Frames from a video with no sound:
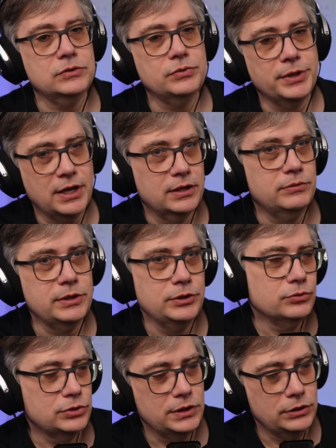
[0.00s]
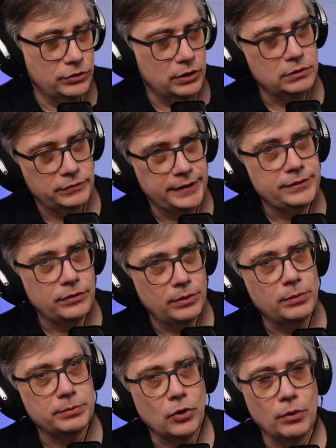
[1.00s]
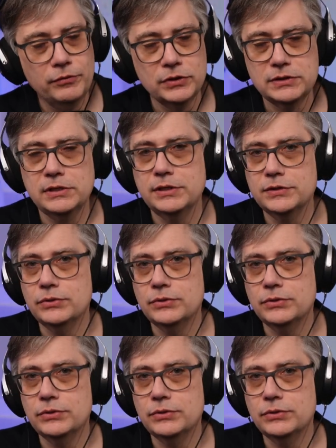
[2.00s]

so we can't really use an internal renderer, obviously.